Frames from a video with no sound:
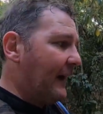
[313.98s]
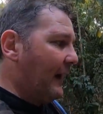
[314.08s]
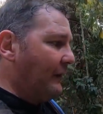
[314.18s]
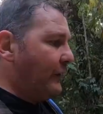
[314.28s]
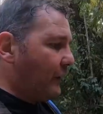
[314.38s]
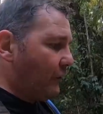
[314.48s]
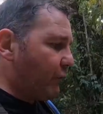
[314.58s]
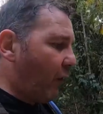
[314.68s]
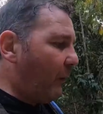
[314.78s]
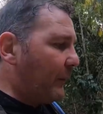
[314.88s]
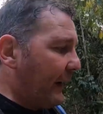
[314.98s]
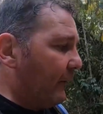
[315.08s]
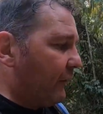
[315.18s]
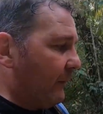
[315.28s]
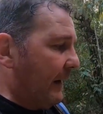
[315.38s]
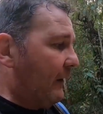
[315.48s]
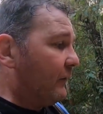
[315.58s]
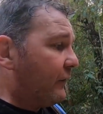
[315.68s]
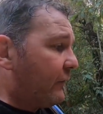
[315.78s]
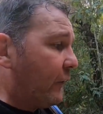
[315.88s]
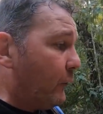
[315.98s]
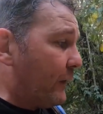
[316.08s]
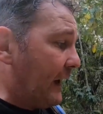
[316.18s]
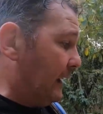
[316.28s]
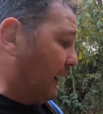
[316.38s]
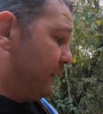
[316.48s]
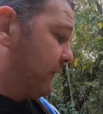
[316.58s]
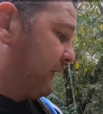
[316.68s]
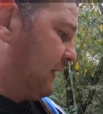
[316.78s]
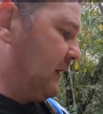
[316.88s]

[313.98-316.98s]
and you can drop down to about 2 kilos